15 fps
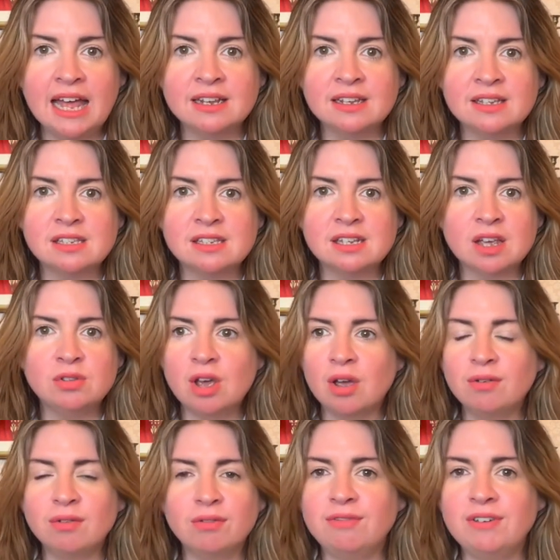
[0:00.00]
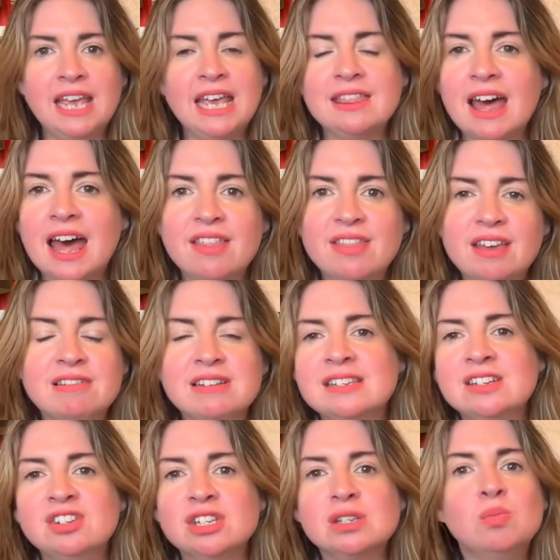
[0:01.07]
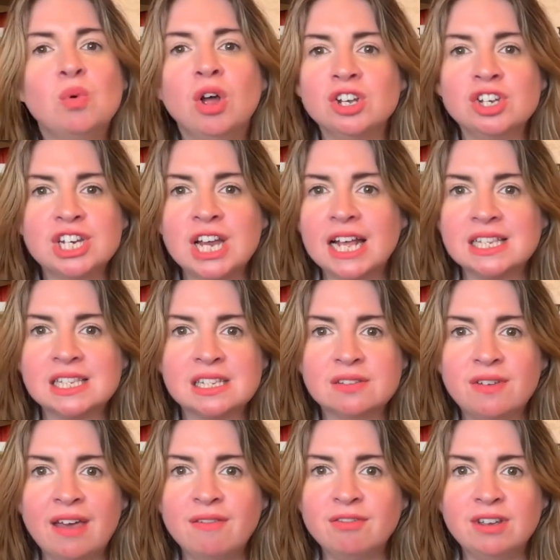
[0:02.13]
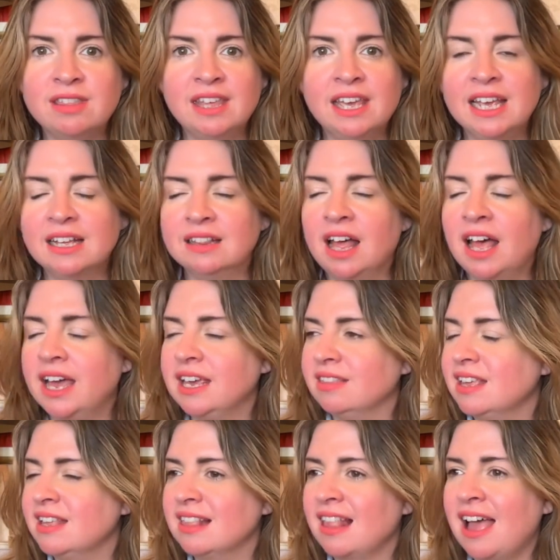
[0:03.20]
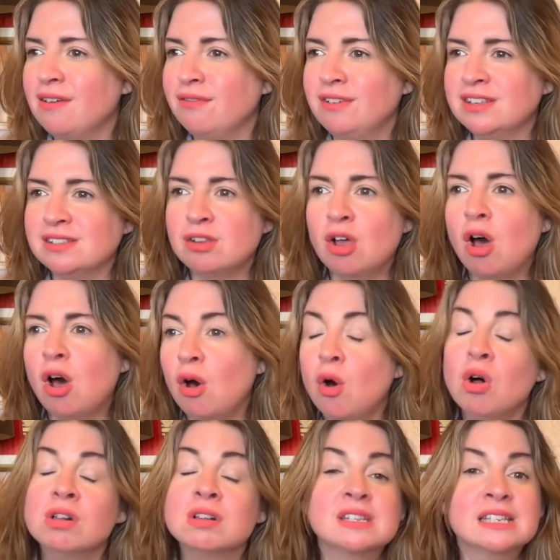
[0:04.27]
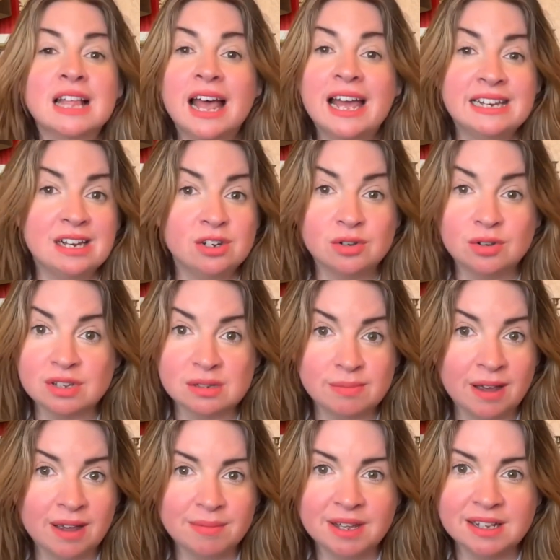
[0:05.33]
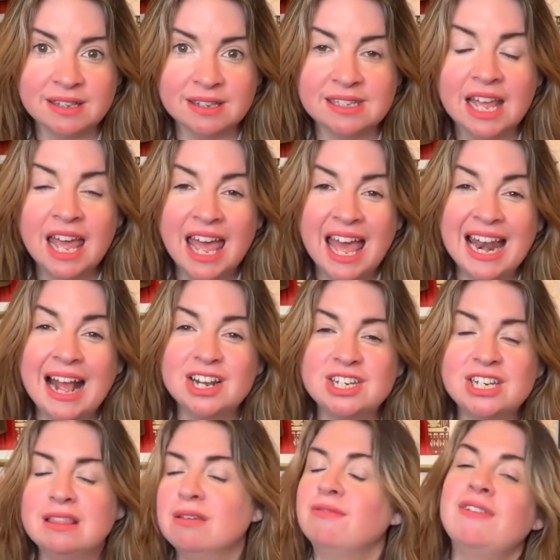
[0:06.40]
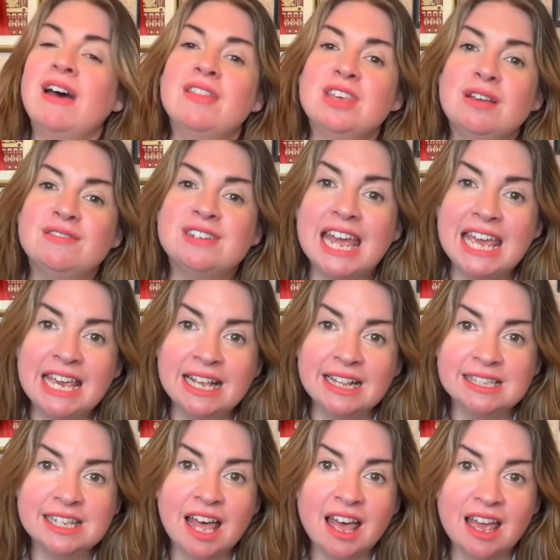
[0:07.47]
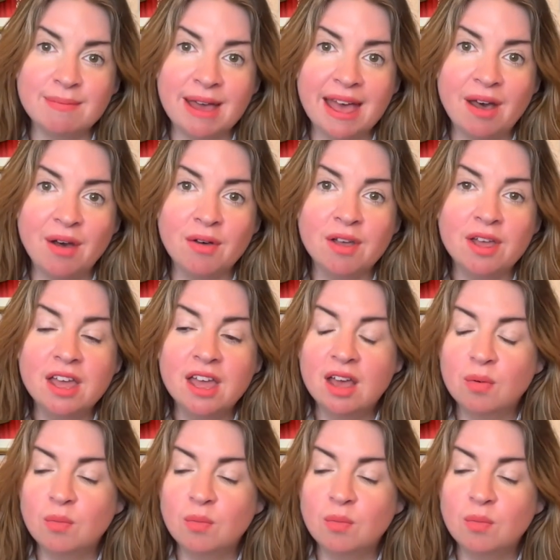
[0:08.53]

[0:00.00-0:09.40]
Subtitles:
And so don't fear that. There isn't just one chance for everything. Like this life is not all sliding doors moments. And actually the fact that you've taken time out